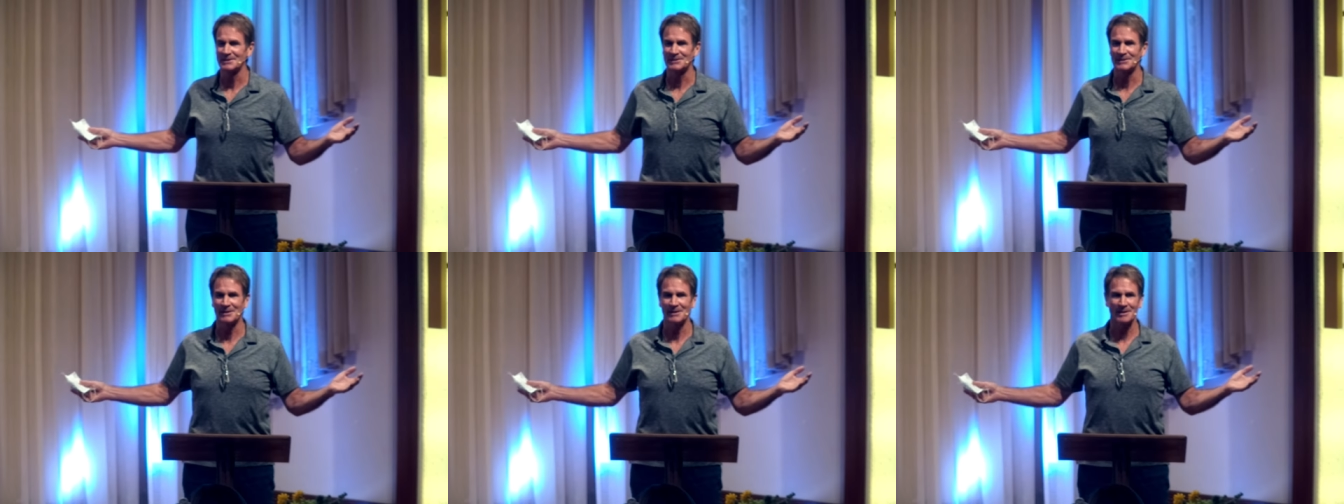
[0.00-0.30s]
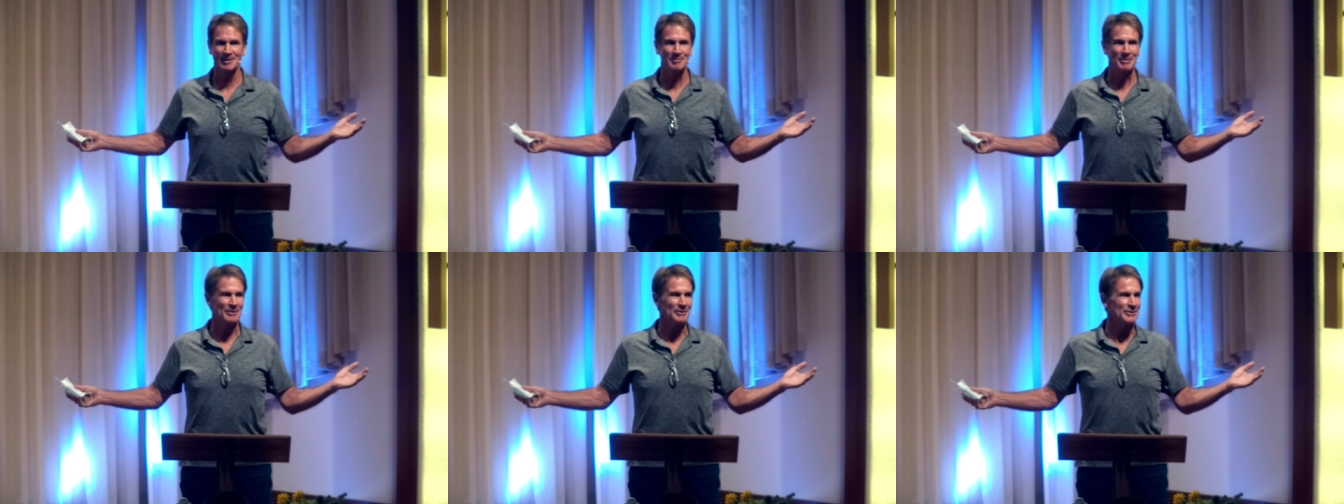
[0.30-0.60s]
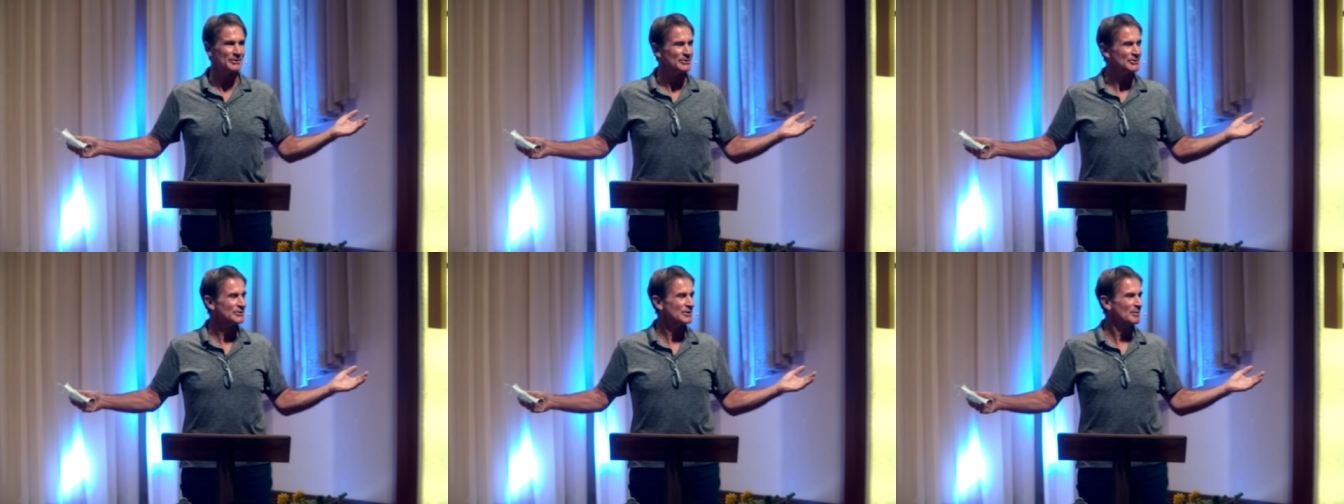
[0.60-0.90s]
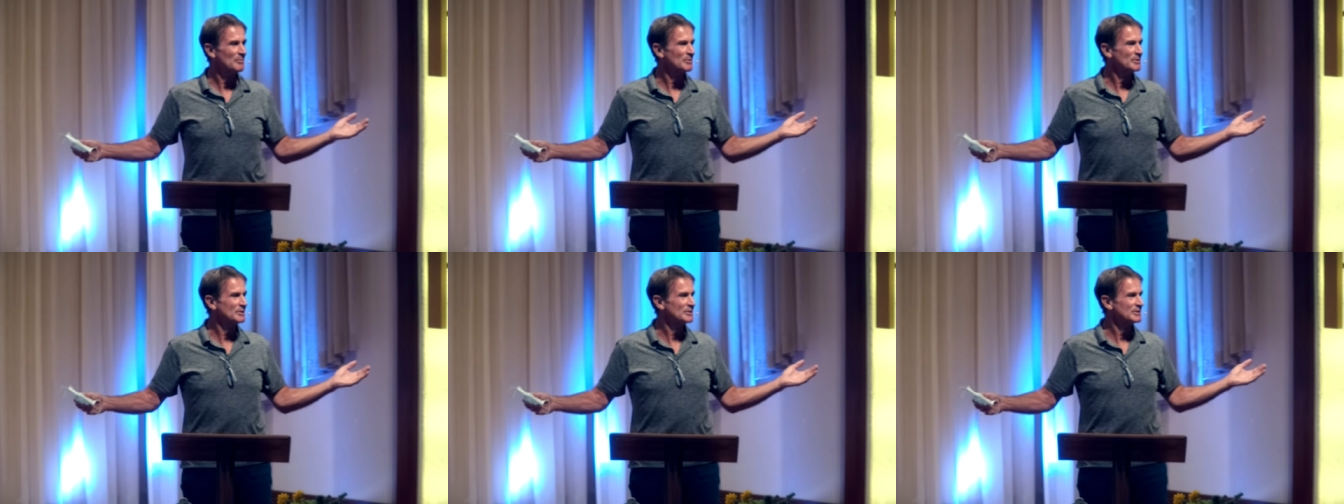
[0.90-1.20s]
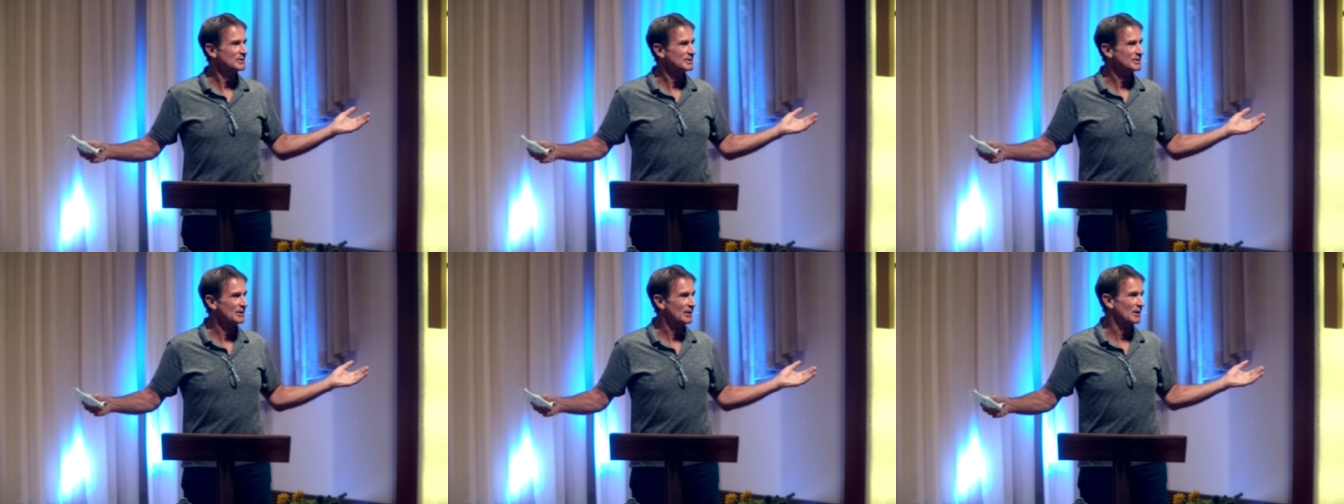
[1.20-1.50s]
to talk about your summer,
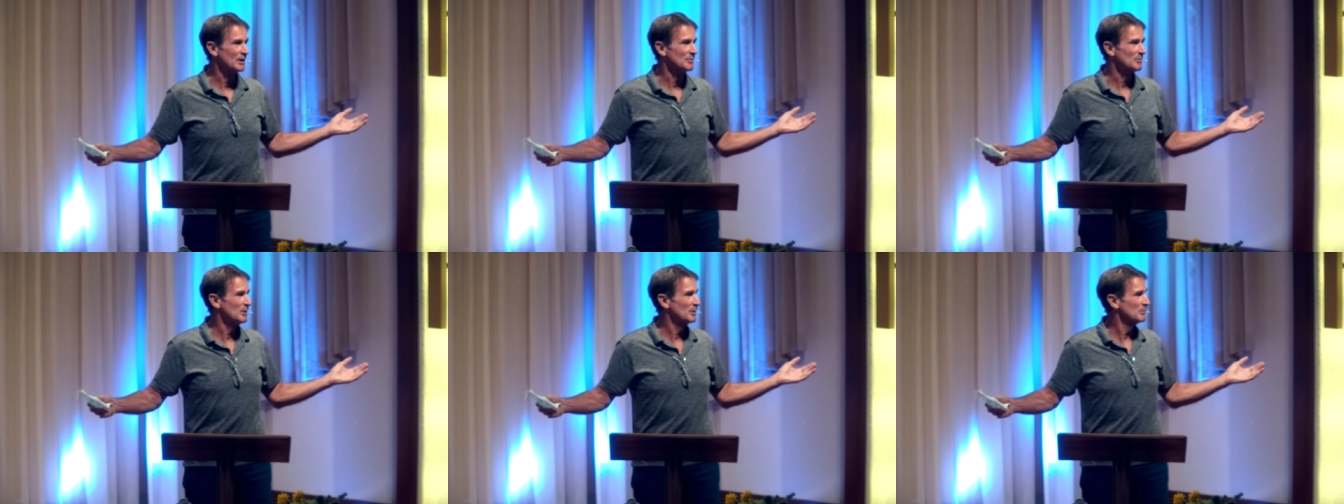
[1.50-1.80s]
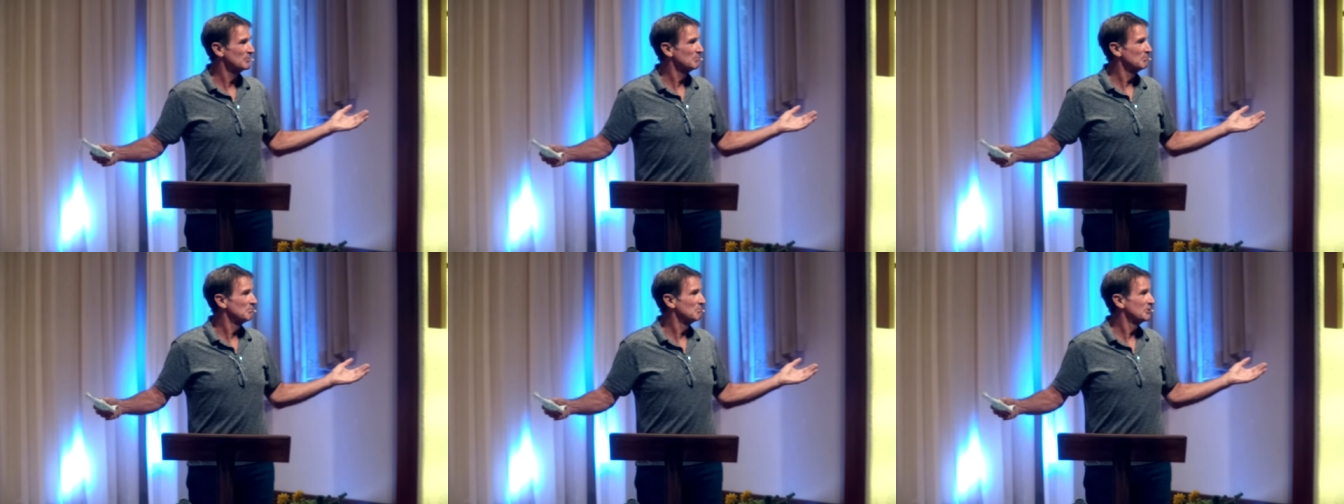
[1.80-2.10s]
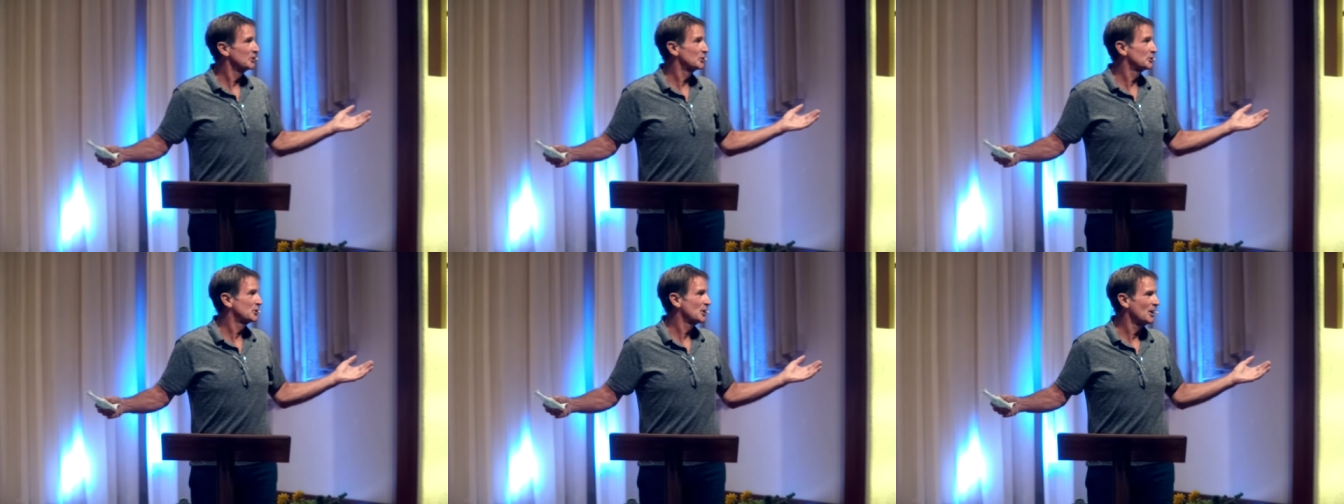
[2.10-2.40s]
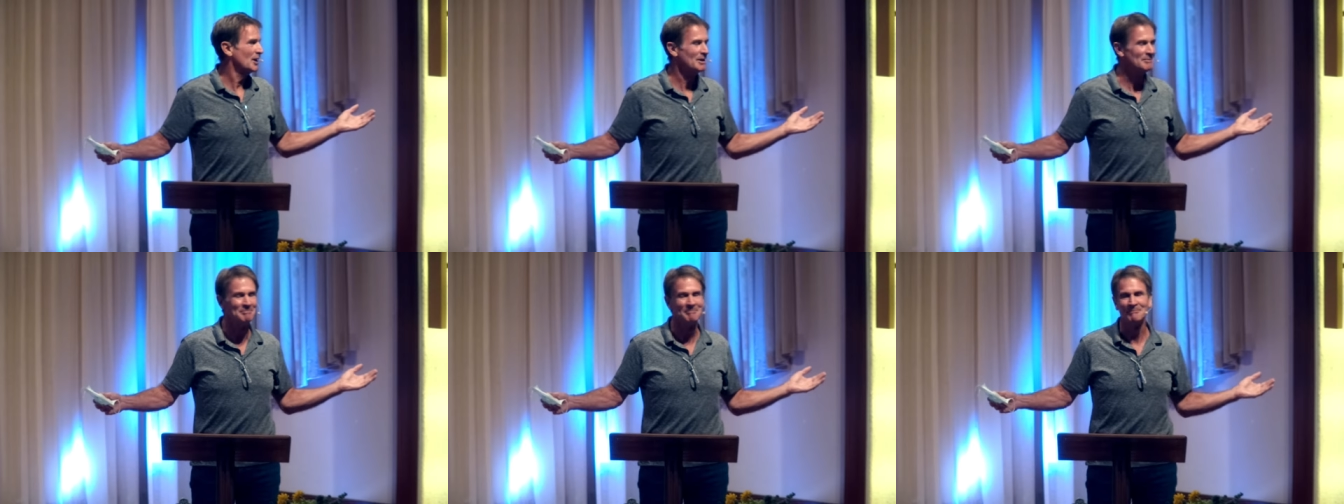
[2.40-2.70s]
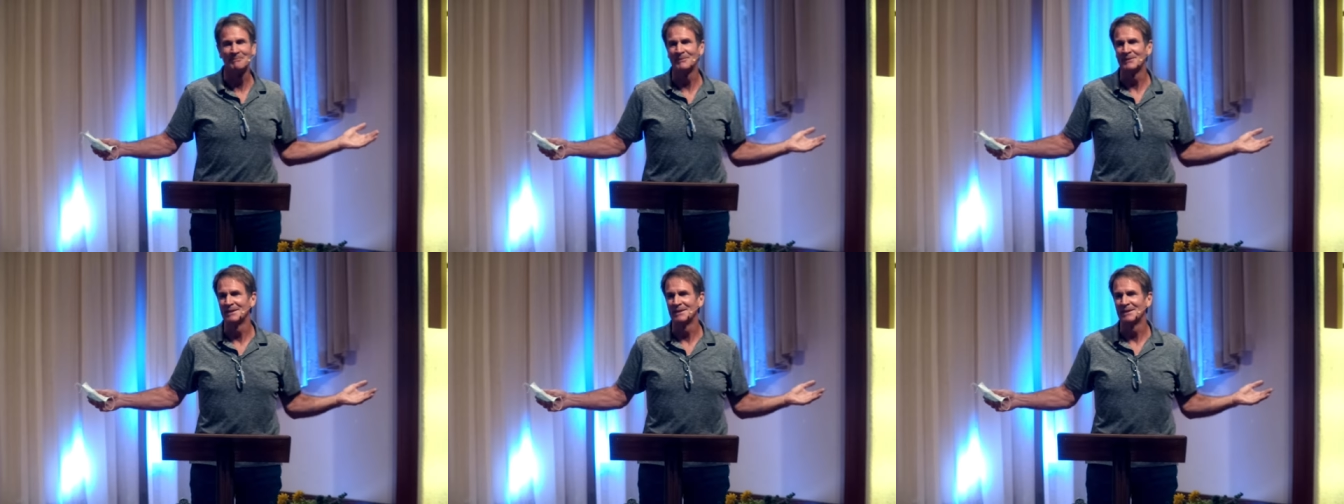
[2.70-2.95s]
to talk about your time.